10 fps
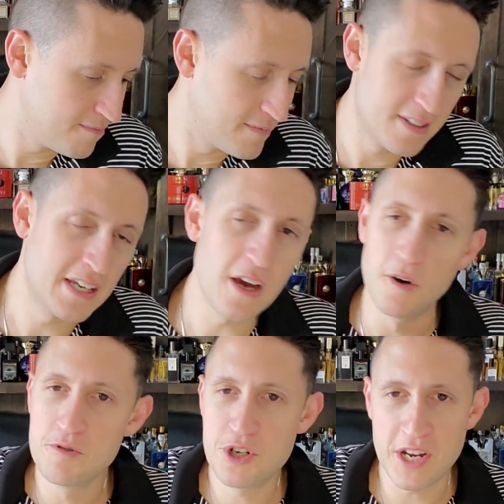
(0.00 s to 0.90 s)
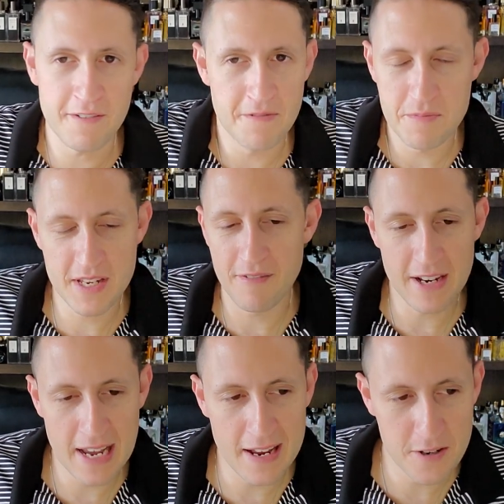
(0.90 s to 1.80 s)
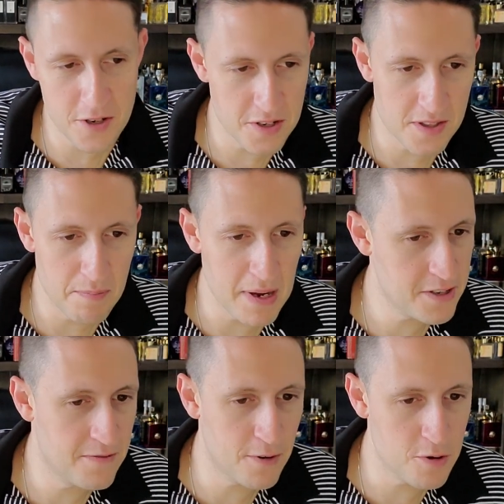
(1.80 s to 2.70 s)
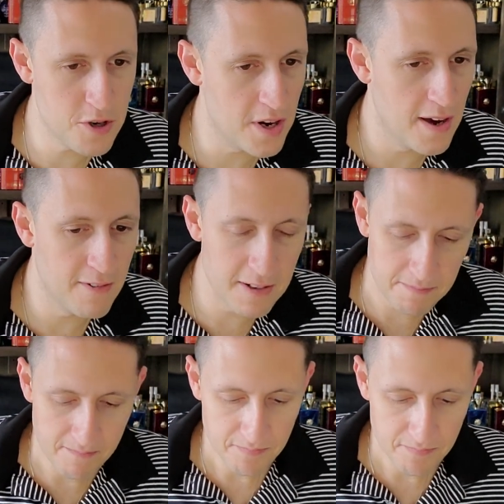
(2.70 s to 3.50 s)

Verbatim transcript: the OG from 78 is just the best version of it.